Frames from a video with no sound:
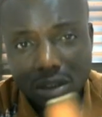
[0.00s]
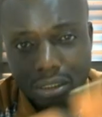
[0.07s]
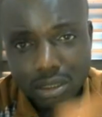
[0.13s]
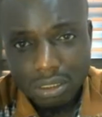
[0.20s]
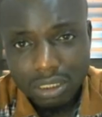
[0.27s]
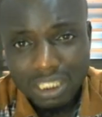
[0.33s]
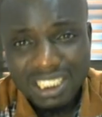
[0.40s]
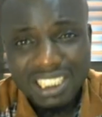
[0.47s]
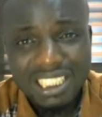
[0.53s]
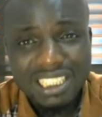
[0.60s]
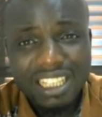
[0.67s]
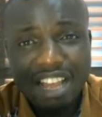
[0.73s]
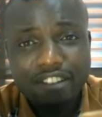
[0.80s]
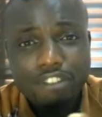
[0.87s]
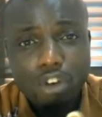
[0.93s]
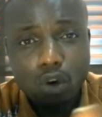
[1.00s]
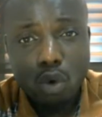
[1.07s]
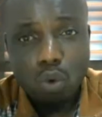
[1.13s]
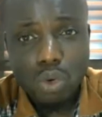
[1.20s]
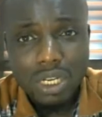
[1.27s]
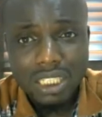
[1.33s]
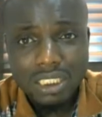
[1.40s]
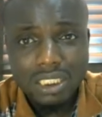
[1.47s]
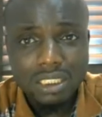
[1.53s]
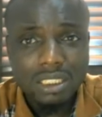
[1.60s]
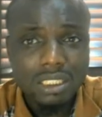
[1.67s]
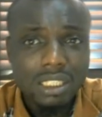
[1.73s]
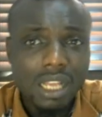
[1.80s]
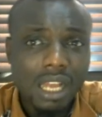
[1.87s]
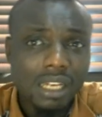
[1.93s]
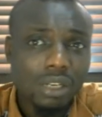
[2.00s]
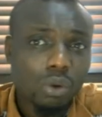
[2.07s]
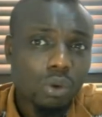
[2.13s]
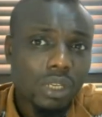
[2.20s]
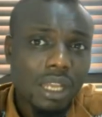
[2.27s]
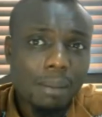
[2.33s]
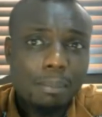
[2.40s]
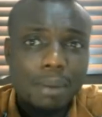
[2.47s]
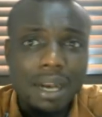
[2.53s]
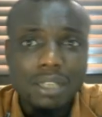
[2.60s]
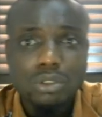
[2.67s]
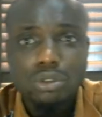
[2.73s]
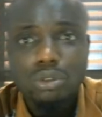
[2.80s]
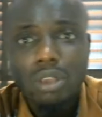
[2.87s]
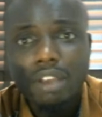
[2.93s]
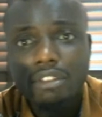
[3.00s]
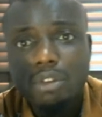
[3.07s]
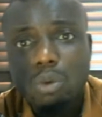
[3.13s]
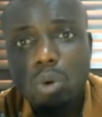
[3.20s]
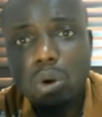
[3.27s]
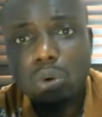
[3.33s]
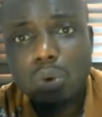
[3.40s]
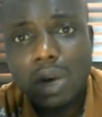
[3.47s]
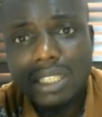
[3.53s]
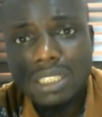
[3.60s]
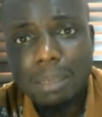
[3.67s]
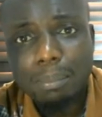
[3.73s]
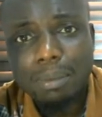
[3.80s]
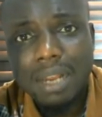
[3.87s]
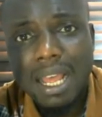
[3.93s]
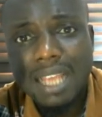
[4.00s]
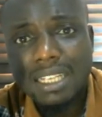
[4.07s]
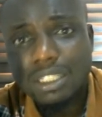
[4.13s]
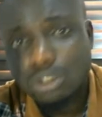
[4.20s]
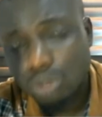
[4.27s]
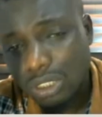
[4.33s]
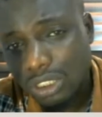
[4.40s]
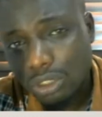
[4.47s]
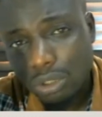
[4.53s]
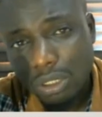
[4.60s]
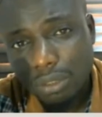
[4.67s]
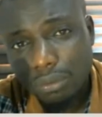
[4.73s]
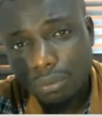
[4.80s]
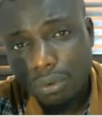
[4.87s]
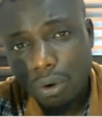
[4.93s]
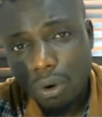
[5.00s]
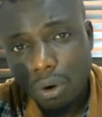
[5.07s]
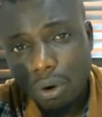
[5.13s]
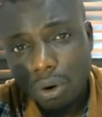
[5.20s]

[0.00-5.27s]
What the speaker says: this is the time for collating, and they will get back to everyone who has applied in 2024